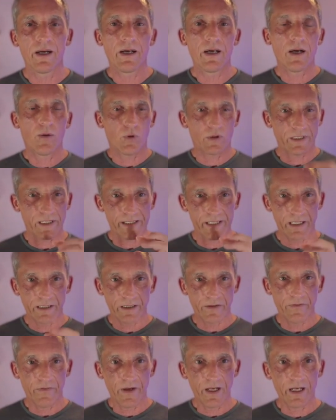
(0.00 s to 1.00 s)
What I
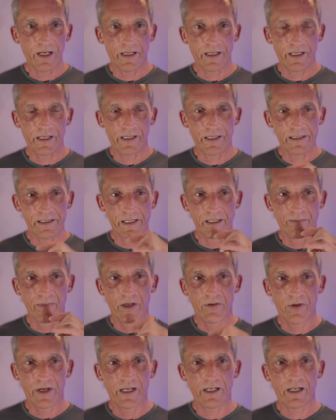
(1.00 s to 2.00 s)
started feeling is in my
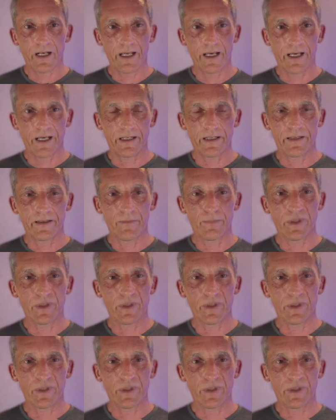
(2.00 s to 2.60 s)
right leg,